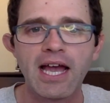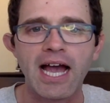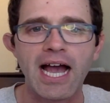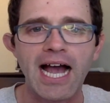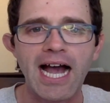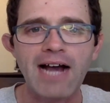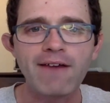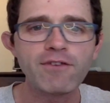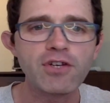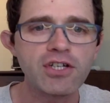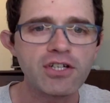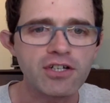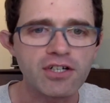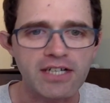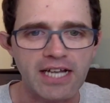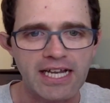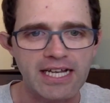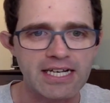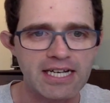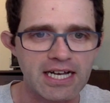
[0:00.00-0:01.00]
After your
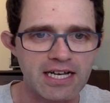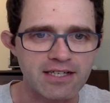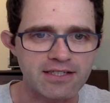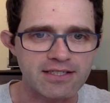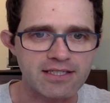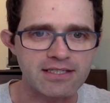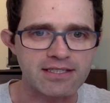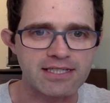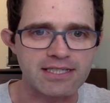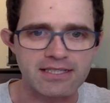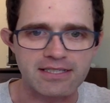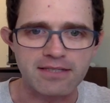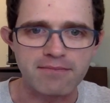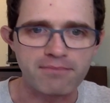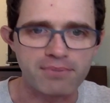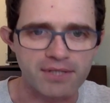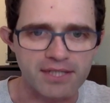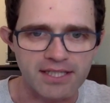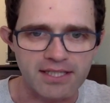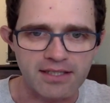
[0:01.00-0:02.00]
gait analysis is
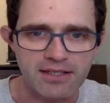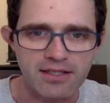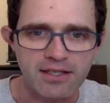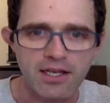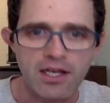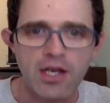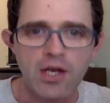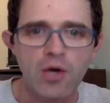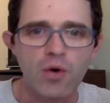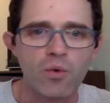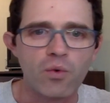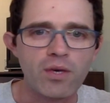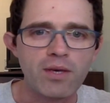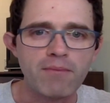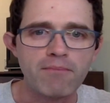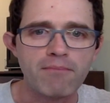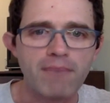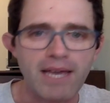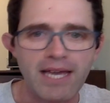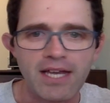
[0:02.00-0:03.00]
complete, we
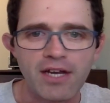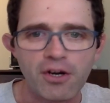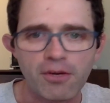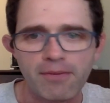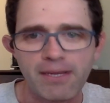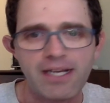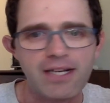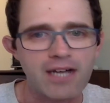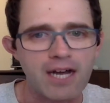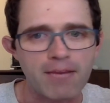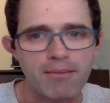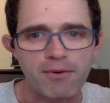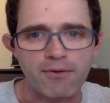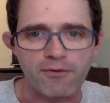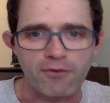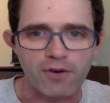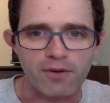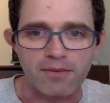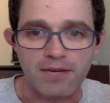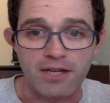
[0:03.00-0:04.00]
may or may not
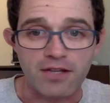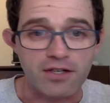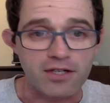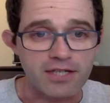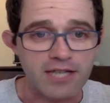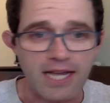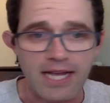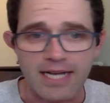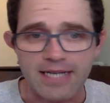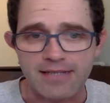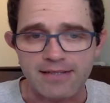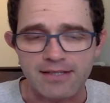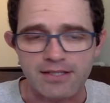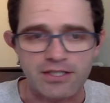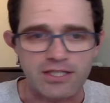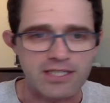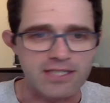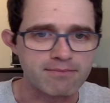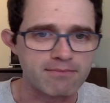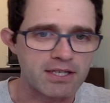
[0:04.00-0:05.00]
perform other tests,
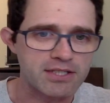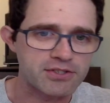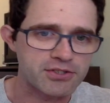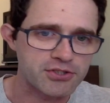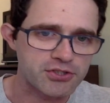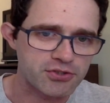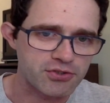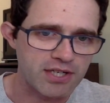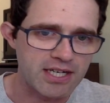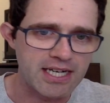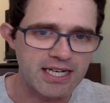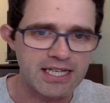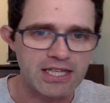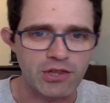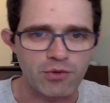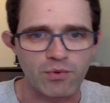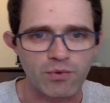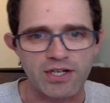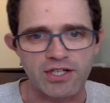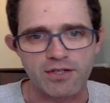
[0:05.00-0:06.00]
such as muscle
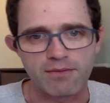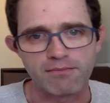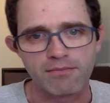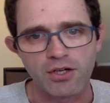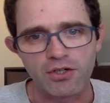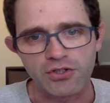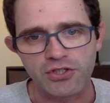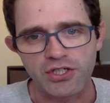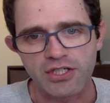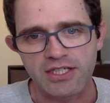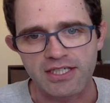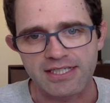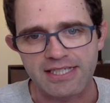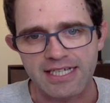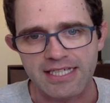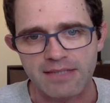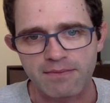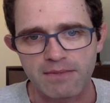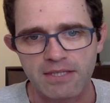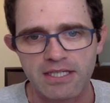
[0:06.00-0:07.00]
strength, range of motion
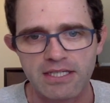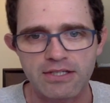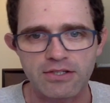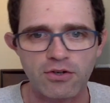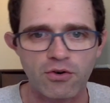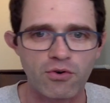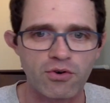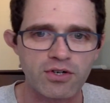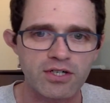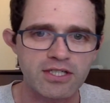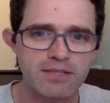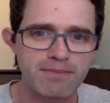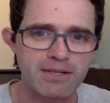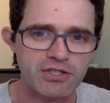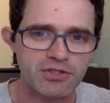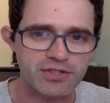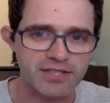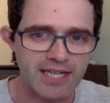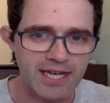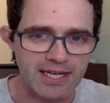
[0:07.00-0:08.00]
assessments, or
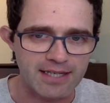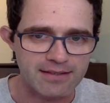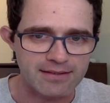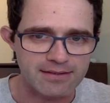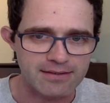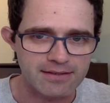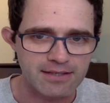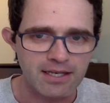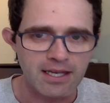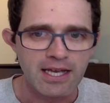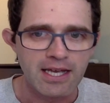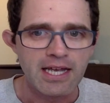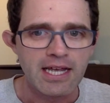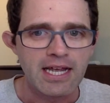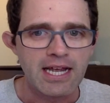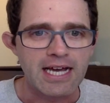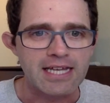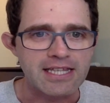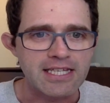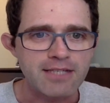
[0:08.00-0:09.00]
special tests.
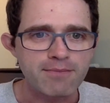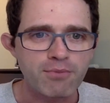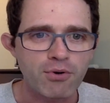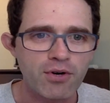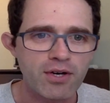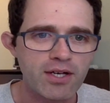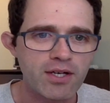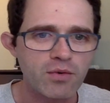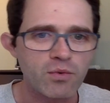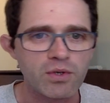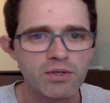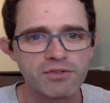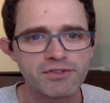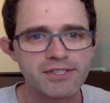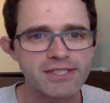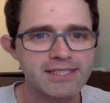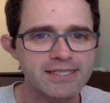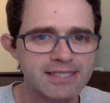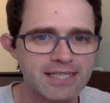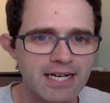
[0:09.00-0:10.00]
At this point, we will
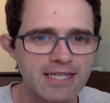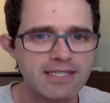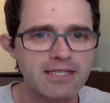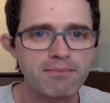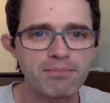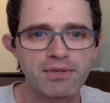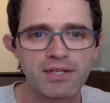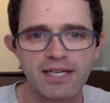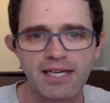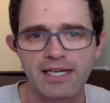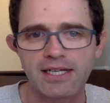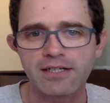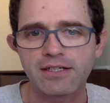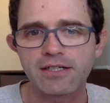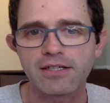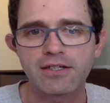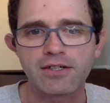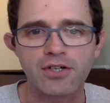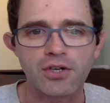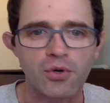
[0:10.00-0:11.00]
discuss a plan
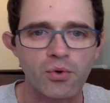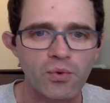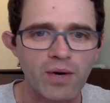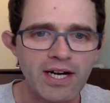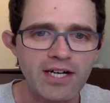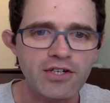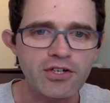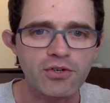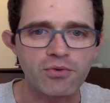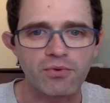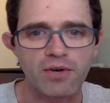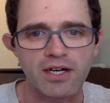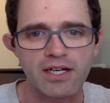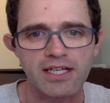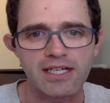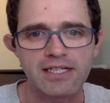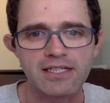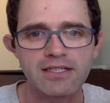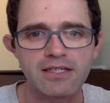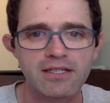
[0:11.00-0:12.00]
to correct your
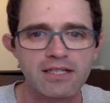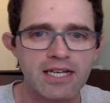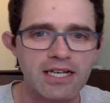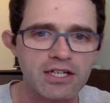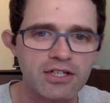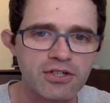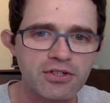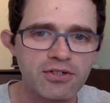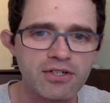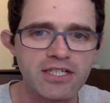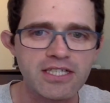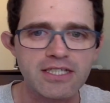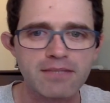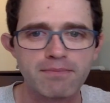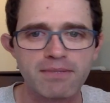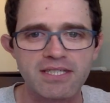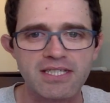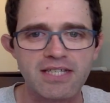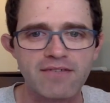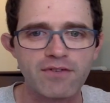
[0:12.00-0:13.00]
running, including
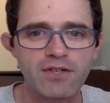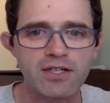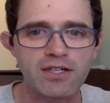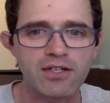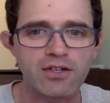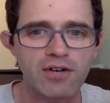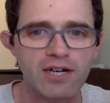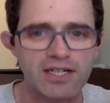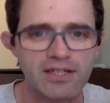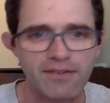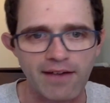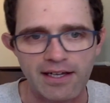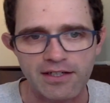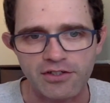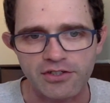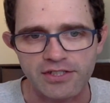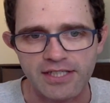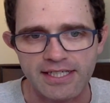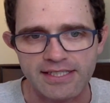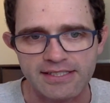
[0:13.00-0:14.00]
specific corrective
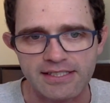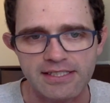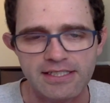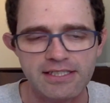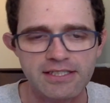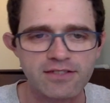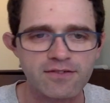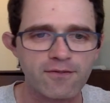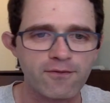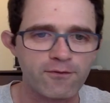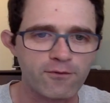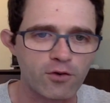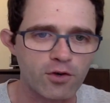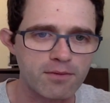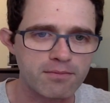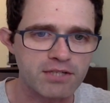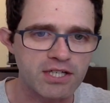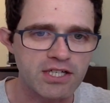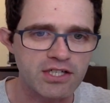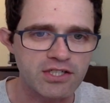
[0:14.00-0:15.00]
exercises,
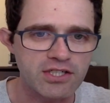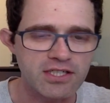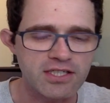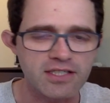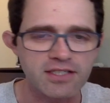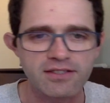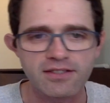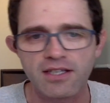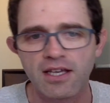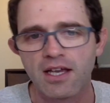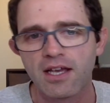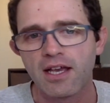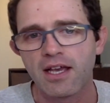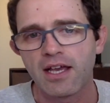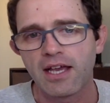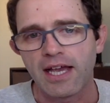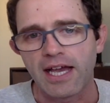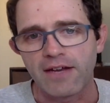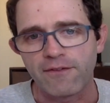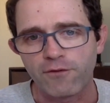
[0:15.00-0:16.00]
form changes,
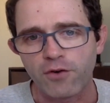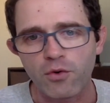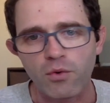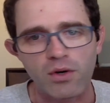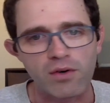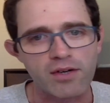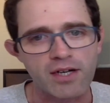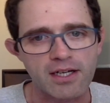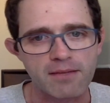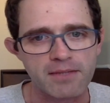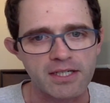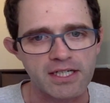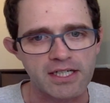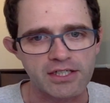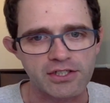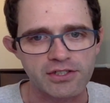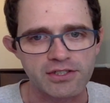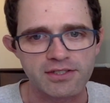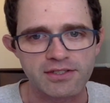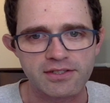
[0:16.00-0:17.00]
and footwear
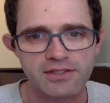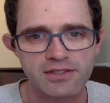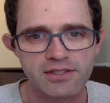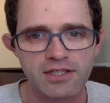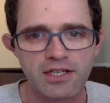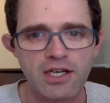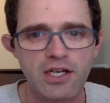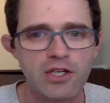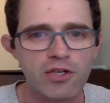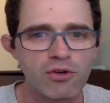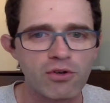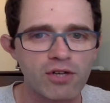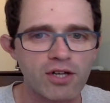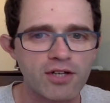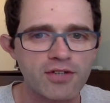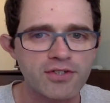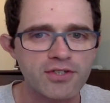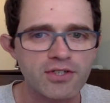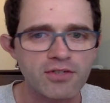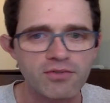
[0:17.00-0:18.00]
recommendations. You will
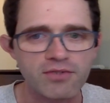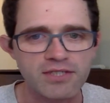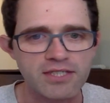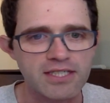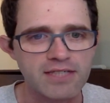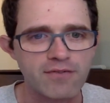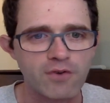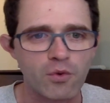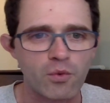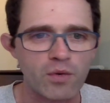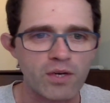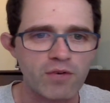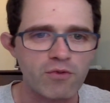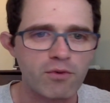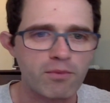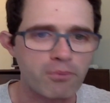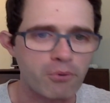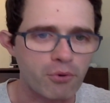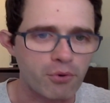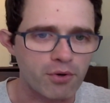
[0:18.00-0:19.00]
also receive a written
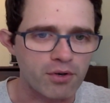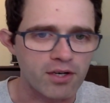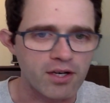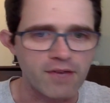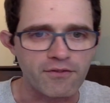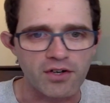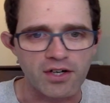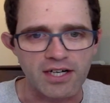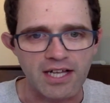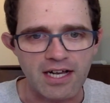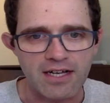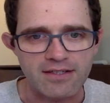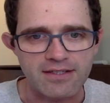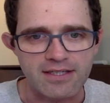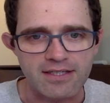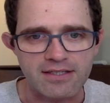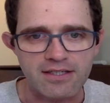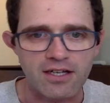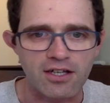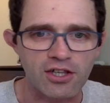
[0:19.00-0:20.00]
report of your
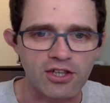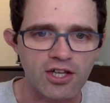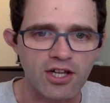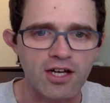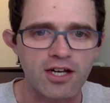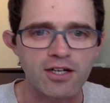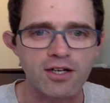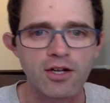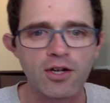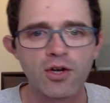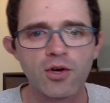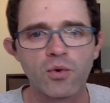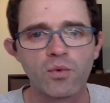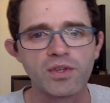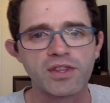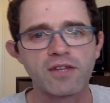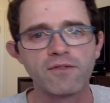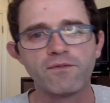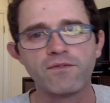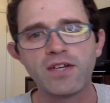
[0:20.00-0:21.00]
analysis along
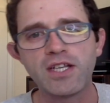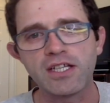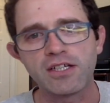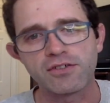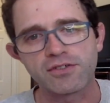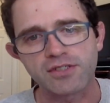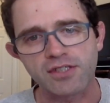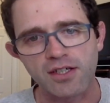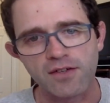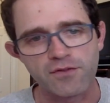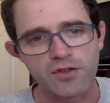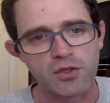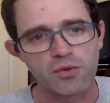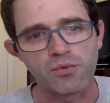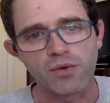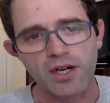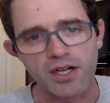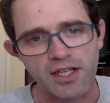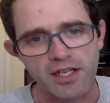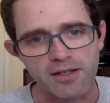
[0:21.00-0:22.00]
with the videos of you
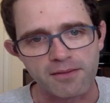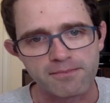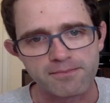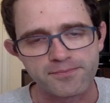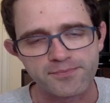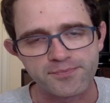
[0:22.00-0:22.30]
running.